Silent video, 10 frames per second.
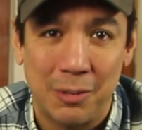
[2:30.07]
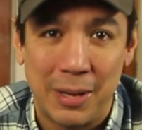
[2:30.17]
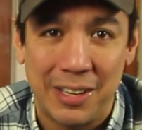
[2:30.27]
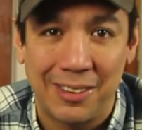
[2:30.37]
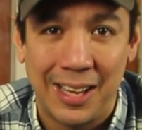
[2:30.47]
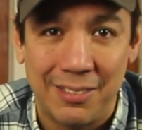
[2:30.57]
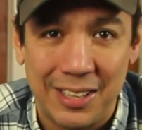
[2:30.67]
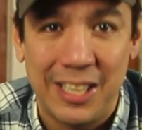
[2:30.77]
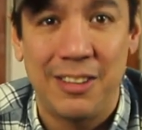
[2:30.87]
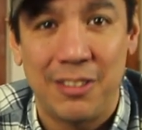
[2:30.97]
It'll make your
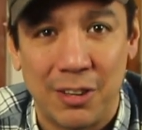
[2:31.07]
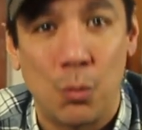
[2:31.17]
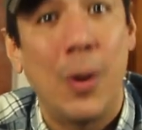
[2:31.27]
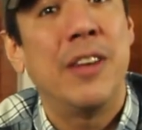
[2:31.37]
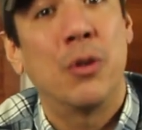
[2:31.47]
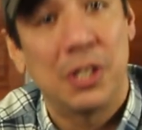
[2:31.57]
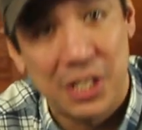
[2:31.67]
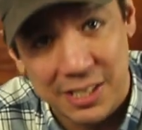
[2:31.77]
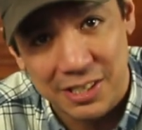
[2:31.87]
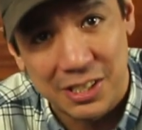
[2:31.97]
lives easier when you're
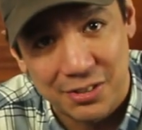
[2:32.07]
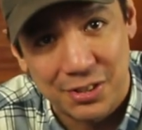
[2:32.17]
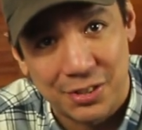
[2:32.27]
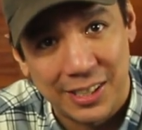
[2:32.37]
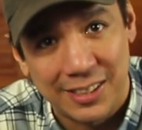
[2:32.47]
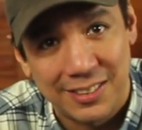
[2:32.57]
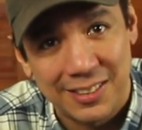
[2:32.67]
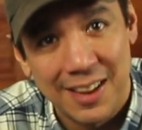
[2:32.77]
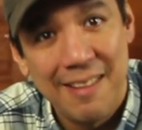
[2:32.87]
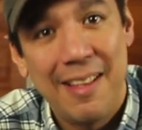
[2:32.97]
changing your strings.